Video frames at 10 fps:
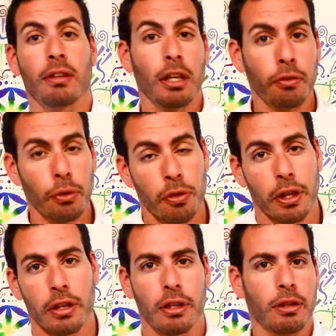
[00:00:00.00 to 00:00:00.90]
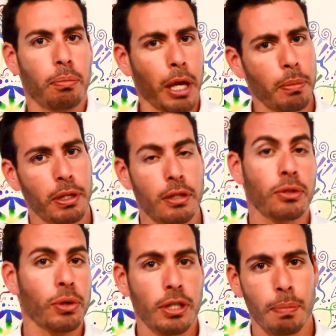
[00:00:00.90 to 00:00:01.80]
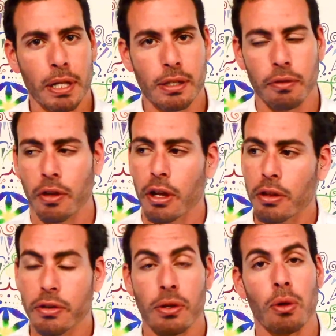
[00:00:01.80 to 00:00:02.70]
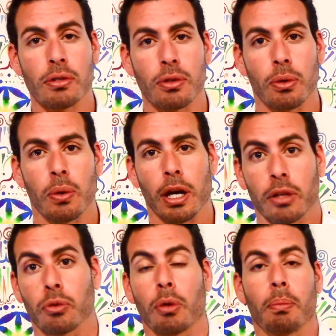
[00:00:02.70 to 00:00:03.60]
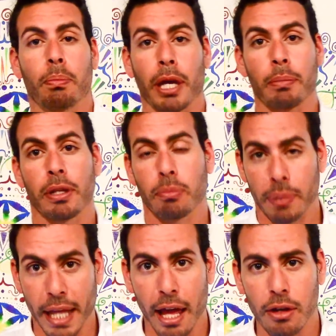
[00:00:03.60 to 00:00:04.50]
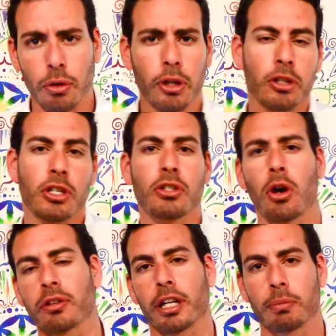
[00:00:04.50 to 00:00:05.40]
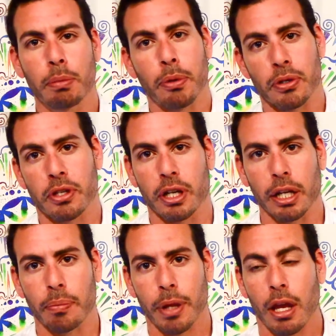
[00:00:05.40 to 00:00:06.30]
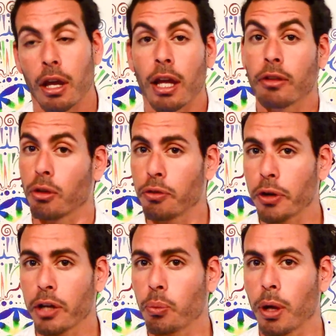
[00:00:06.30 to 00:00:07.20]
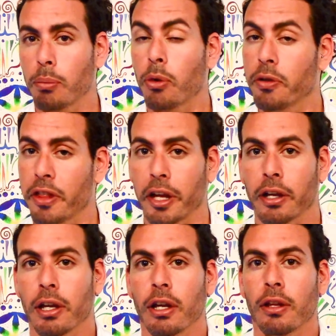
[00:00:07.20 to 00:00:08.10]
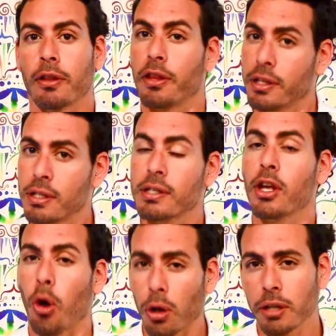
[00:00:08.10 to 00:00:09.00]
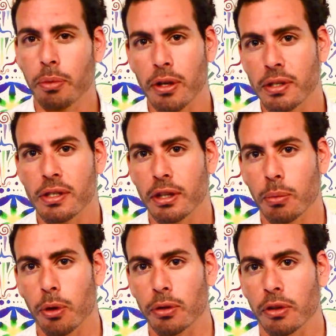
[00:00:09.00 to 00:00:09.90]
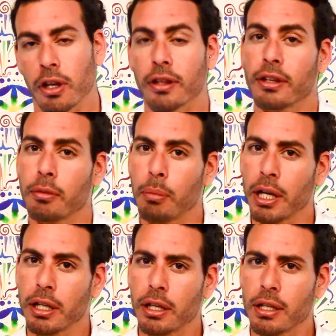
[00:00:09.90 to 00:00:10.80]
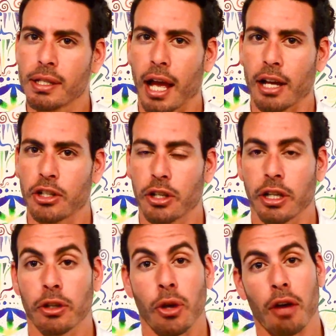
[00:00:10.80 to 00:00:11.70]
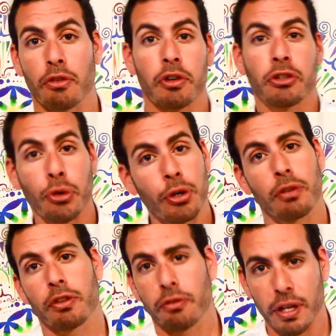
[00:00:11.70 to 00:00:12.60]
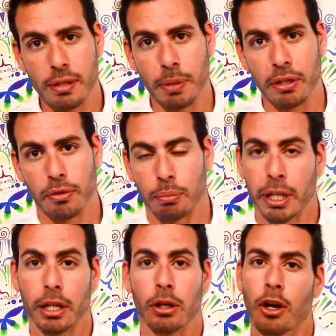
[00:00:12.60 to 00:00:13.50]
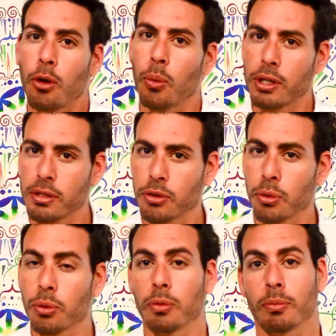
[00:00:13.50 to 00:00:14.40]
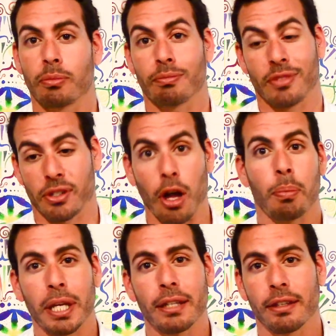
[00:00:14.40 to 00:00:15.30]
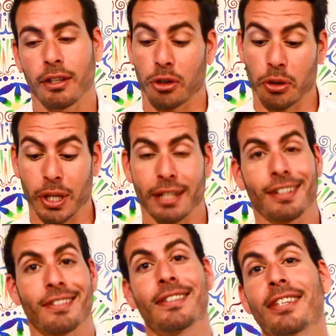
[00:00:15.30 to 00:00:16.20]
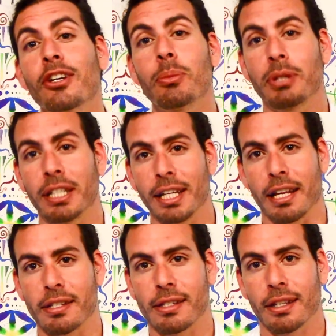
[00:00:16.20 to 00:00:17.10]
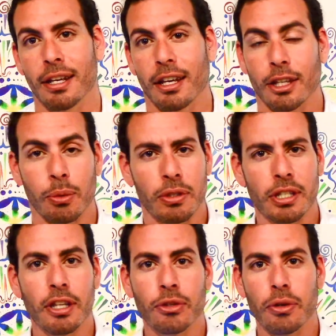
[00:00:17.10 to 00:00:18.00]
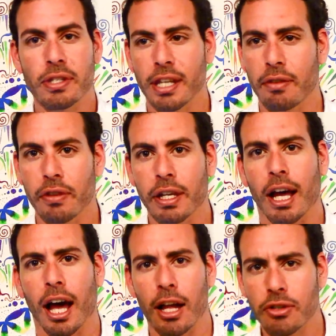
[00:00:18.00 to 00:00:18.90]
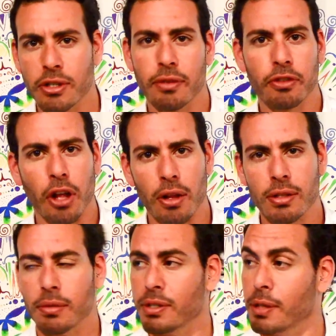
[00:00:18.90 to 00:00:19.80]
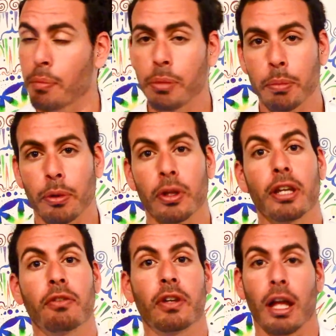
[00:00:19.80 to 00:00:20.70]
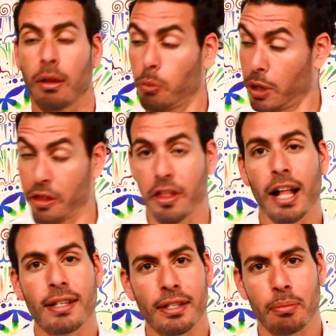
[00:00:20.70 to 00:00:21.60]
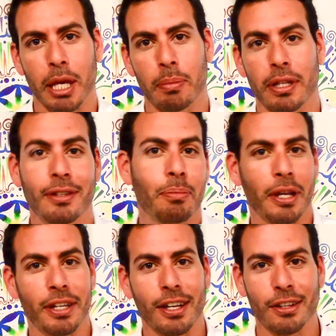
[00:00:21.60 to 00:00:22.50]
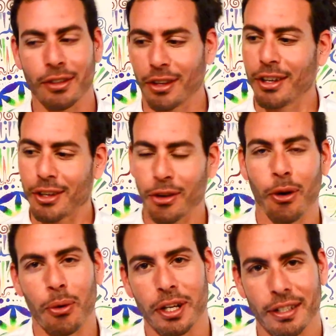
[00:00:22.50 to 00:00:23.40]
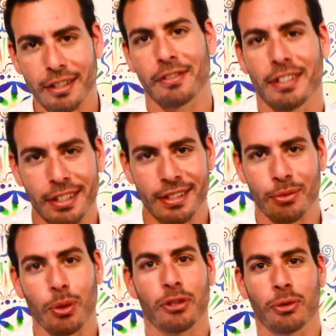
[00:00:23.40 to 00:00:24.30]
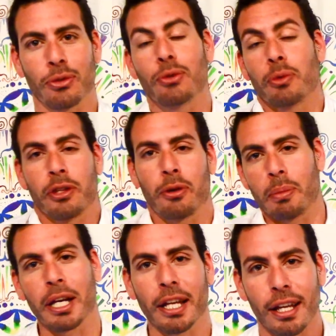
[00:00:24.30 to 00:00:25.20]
if you think that the payment is too expensive, there's also you can do a payment plan, or you can just contact me personally. And don't forget one more thing. This is the only process in the world that the money is actually, you have a return of investment, meaning once you stop eating or you eat considerably less, you will see that you're saving hundreds of dollars, some people even 1,000 maybe, depending on your own activities and what you do with your money.